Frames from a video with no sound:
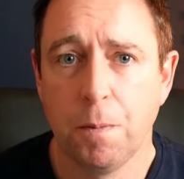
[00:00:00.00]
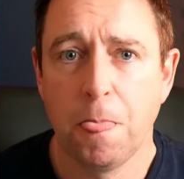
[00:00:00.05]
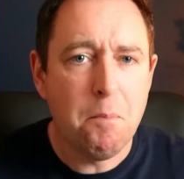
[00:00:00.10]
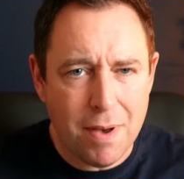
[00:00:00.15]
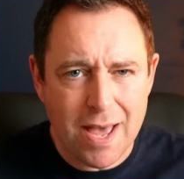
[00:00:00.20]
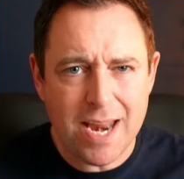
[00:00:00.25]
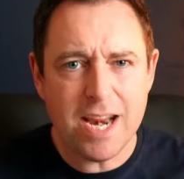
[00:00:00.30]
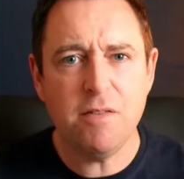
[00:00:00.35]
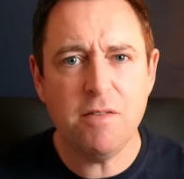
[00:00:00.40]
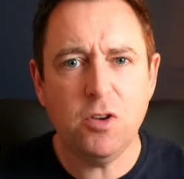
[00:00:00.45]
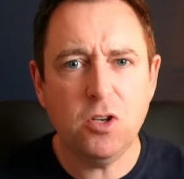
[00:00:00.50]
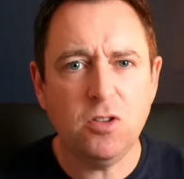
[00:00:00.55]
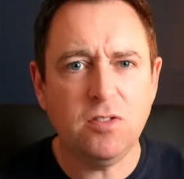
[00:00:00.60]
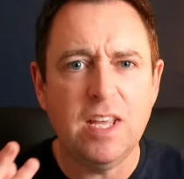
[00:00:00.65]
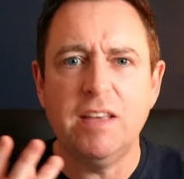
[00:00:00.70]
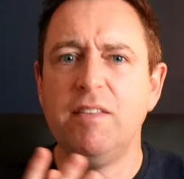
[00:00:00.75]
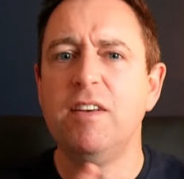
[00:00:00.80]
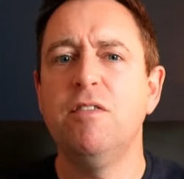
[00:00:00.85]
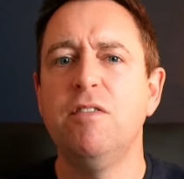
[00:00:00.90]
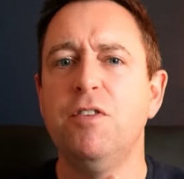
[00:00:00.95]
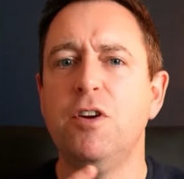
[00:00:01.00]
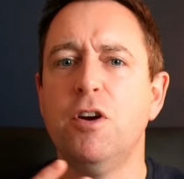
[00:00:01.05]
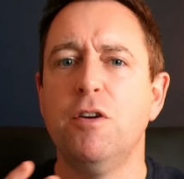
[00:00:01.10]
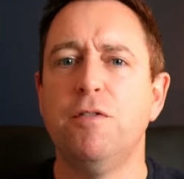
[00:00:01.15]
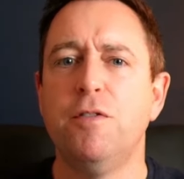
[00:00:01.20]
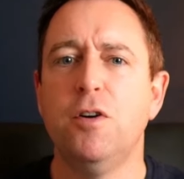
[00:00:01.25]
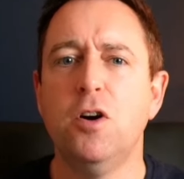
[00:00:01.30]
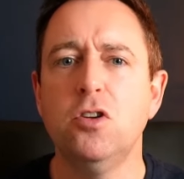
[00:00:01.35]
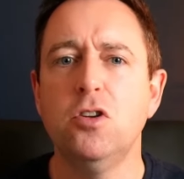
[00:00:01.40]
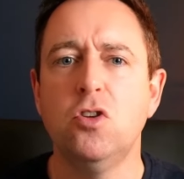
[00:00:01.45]
Many of you saving for your
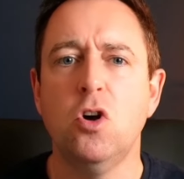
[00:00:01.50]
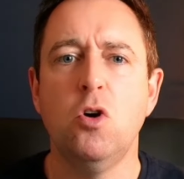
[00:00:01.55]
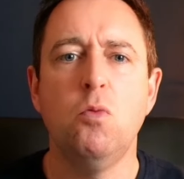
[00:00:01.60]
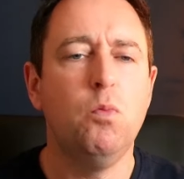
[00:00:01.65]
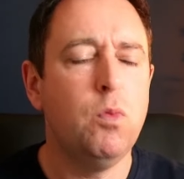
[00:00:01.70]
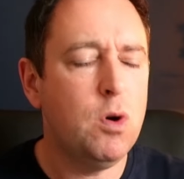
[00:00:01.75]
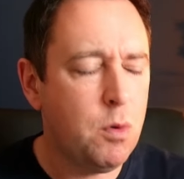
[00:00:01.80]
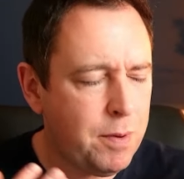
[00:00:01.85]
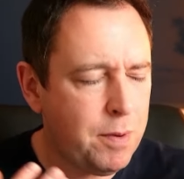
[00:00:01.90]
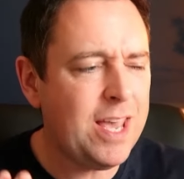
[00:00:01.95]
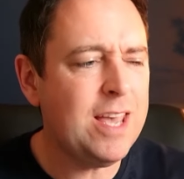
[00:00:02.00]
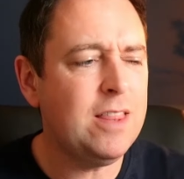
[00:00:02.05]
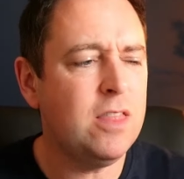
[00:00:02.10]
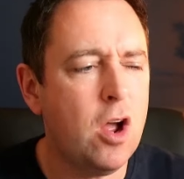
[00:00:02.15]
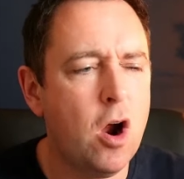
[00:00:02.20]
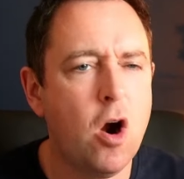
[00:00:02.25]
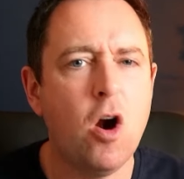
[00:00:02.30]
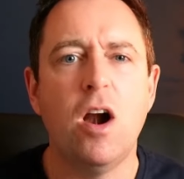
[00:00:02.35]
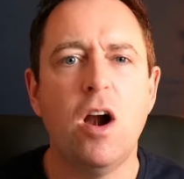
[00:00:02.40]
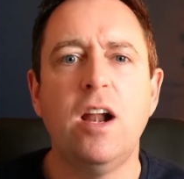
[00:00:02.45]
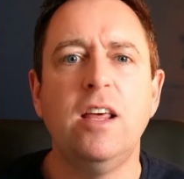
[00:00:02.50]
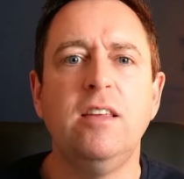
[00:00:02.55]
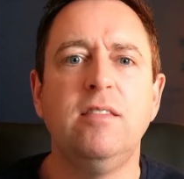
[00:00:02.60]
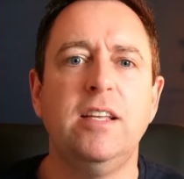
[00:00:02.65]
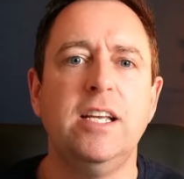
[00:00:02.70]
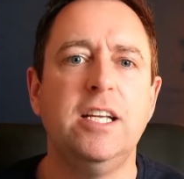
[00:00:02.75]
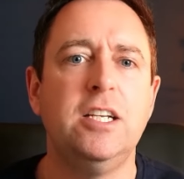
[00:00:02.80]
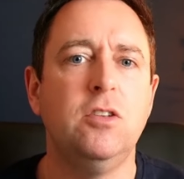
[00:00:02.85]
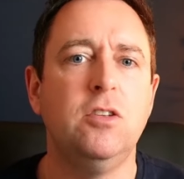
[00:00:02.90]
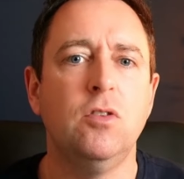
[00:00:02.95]
first home will be in the early
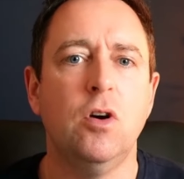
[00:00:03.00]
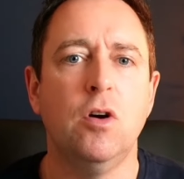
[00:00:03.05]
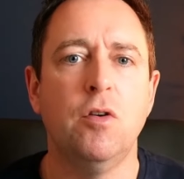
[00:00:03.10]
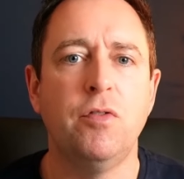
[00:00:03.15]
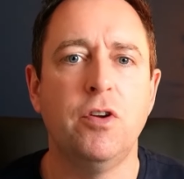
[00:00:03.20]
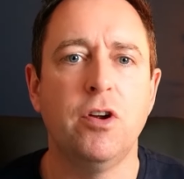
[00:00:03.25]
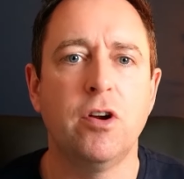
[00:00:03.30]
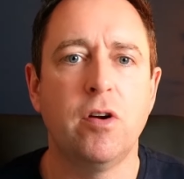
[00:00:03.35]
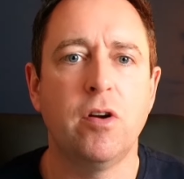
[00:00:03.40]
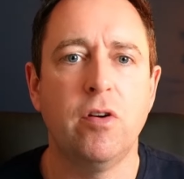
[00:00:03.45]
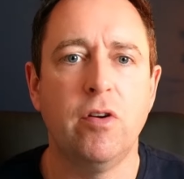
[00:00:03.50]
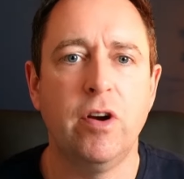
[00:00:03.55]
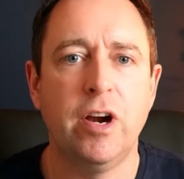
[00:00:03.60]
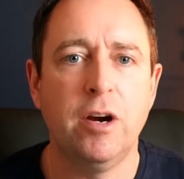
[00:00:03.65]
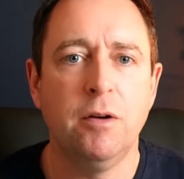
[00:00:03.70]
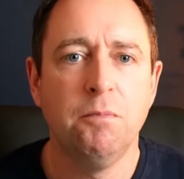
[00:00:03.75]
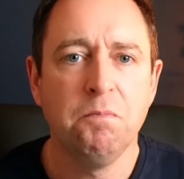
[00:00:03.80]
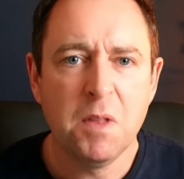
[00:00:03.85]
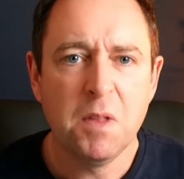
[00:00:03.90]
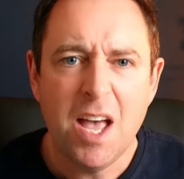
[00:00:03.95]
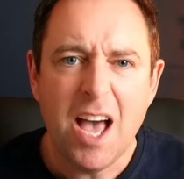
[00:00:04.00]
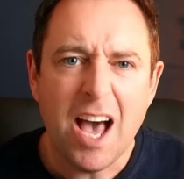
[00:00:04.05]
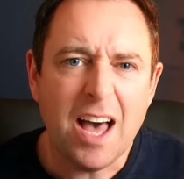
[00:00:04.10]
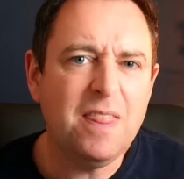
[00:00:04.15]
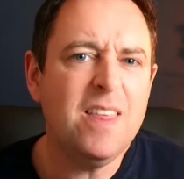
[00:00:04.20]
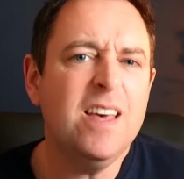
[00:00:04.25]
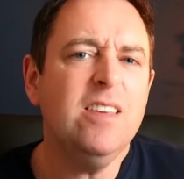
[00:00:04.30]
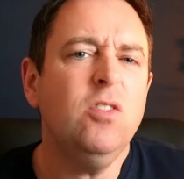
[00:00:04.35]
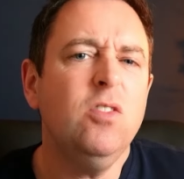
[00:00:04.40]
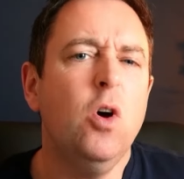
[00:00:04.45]
stages of your career,
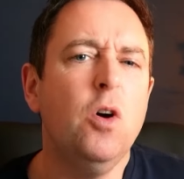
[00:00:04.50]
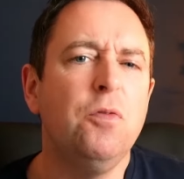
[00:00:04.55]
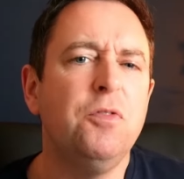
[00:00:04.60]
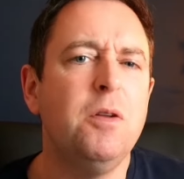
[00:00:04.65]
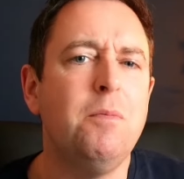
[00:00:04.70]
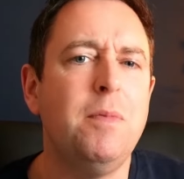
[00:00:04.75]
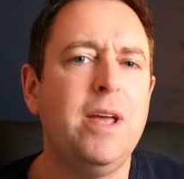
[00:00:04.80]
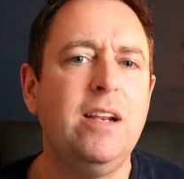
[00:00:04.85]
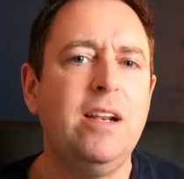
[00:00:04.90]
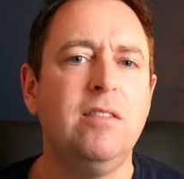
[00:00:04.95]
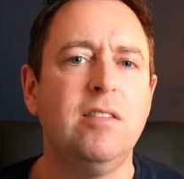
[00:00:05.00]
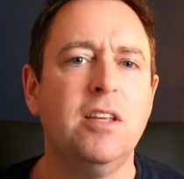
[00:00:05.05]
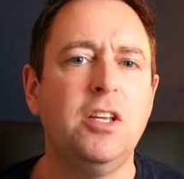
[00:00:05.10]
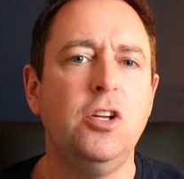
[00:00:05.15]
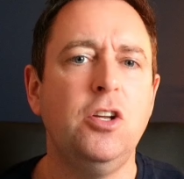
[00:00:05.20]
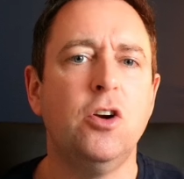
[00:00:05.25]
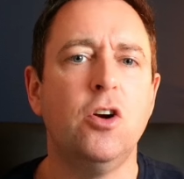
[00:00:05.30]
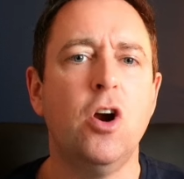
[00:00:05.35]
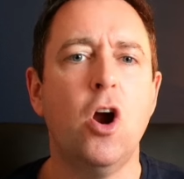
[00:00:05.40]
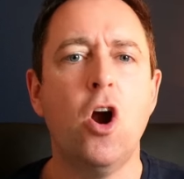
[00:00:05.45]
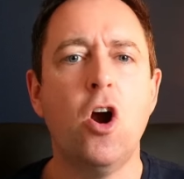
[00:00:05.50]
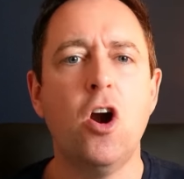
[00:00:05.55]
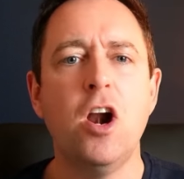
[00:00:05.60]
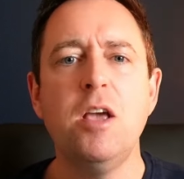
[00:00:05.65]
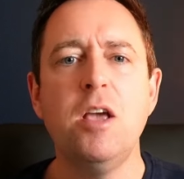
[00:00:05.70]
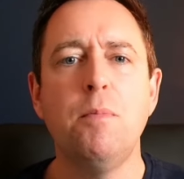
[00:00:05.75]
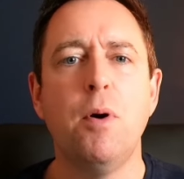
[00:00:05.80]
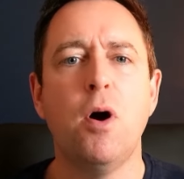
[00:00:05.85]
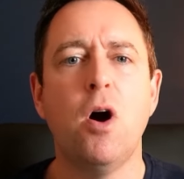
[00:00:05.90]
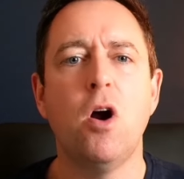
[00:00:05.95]
and this often means that your
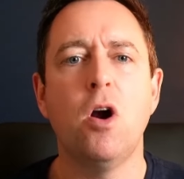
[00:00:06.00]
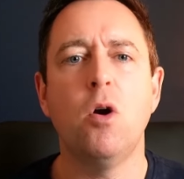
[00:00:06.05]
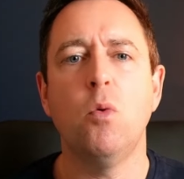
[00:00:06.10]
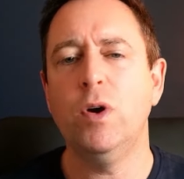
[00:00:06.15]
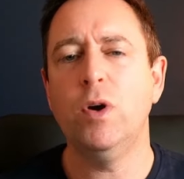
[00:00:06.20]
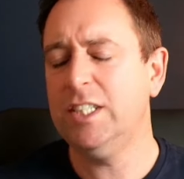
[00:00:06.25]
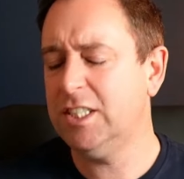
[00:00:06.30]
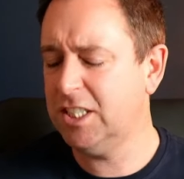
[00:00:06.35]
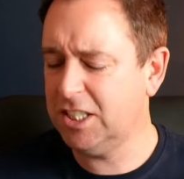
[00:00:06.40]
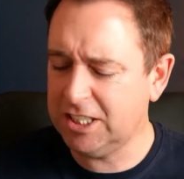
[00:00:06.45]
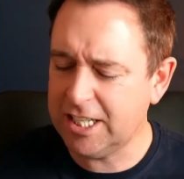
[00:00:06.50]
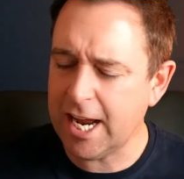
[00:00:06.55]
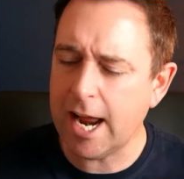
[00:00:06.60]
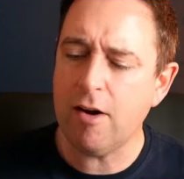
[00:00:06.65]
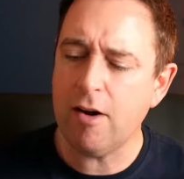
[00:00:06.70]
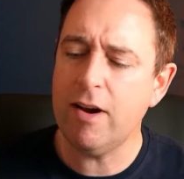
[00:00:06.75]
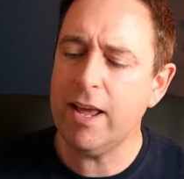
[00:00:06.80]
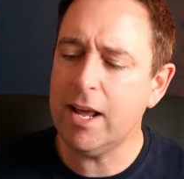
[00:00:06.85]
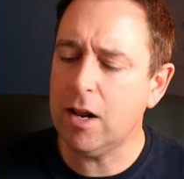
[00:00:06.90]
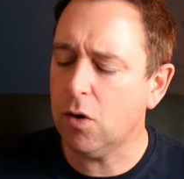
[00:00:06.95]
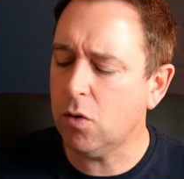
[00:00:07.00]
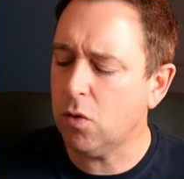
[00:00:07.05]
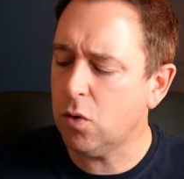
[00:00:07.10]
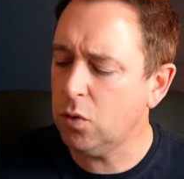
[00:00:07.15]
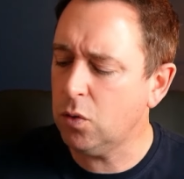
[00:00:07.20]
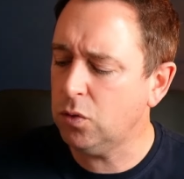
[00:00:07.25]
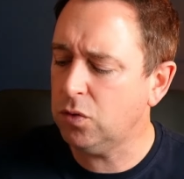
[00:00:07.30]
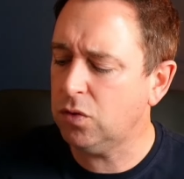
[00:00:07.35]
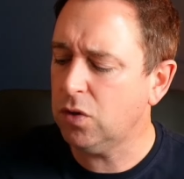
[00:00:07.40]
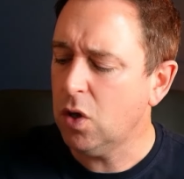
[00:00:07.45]
earning power, which generally
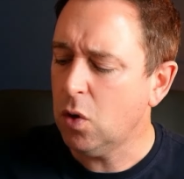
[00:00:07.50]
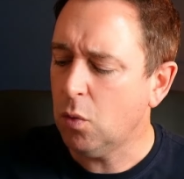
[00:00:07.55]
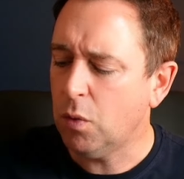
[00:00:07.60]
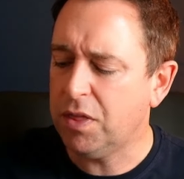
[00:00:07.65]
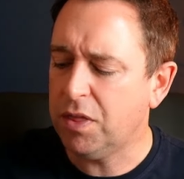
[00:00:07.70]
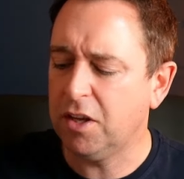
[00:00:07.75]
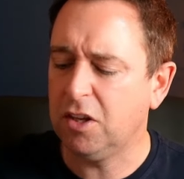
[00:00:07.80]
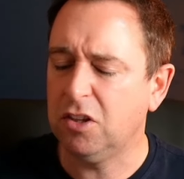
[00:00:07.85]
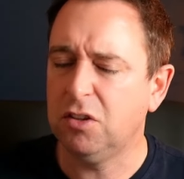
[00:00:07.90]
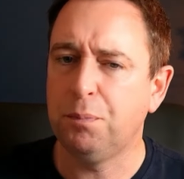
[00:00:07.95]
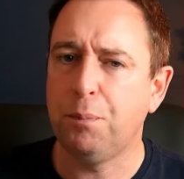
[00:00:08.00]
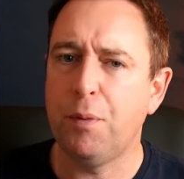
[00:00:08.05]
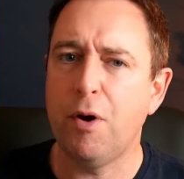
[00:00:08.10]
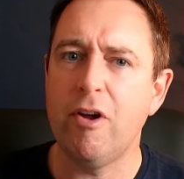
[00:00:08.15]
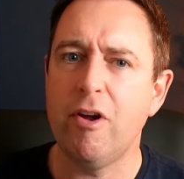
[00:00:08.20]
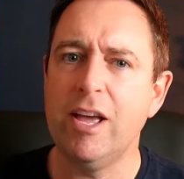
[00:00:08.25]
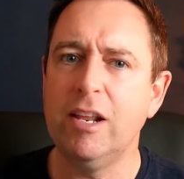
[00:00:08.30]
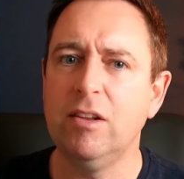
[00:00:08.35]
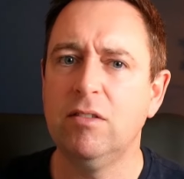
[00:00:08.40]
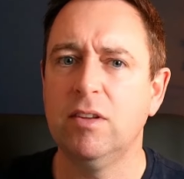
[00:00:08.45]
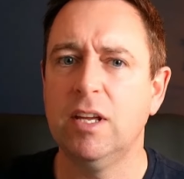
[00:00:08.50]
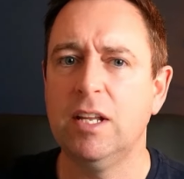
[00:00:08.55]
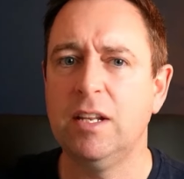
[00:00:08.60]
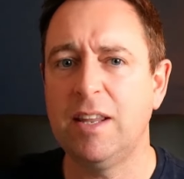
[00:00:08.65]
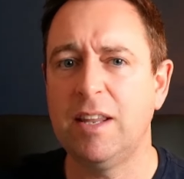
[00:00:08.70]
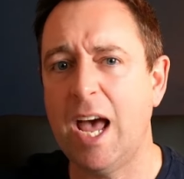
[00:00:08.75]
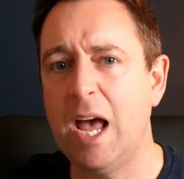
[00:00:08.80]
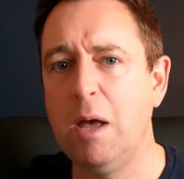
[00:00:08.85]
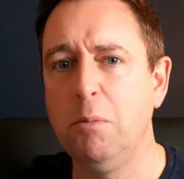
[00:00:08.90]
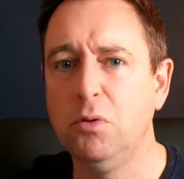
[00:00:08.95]
grows with experience and
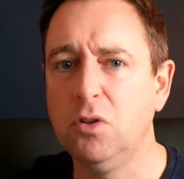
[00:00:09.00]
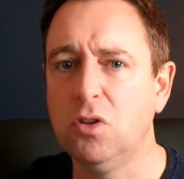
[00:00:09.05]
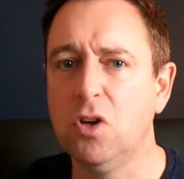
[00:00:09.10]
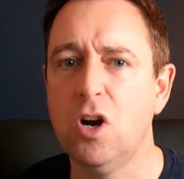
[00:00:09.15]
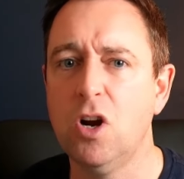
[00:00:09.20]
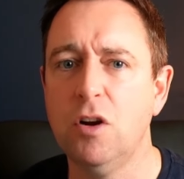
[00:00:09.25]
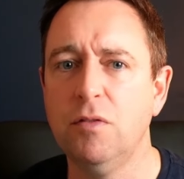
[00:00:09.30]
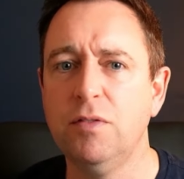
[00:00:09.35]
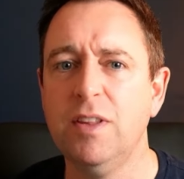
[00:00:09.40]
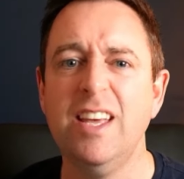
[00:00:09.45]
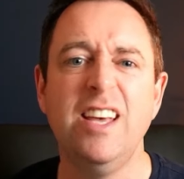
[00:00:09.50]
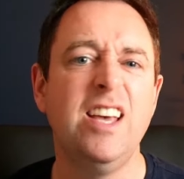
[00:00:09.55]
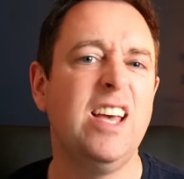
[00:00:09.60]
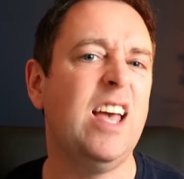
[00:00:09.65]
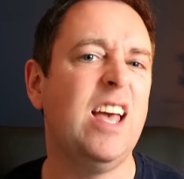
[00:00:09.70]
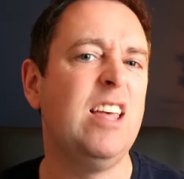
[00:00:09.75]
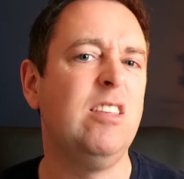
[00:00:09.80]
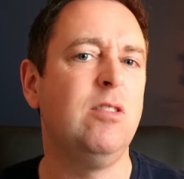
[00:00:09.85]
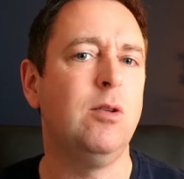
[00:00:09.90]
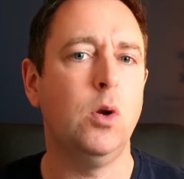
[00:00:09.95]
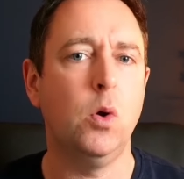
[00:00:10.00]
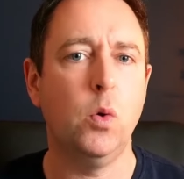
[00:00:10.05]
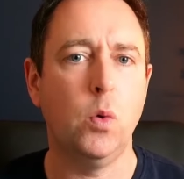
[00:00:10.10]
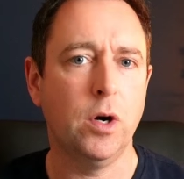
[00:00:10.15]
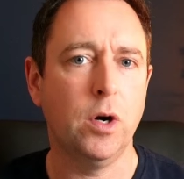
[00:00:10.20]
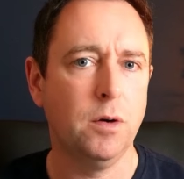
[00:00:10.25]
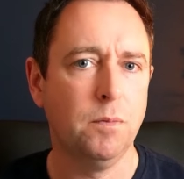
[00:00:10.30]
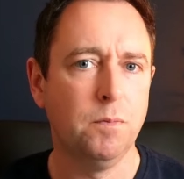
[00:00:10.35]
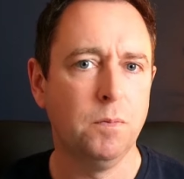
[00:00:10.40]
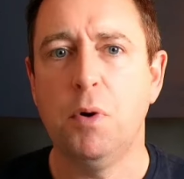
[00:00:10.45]
time served, is
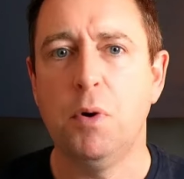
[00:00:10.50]
lower.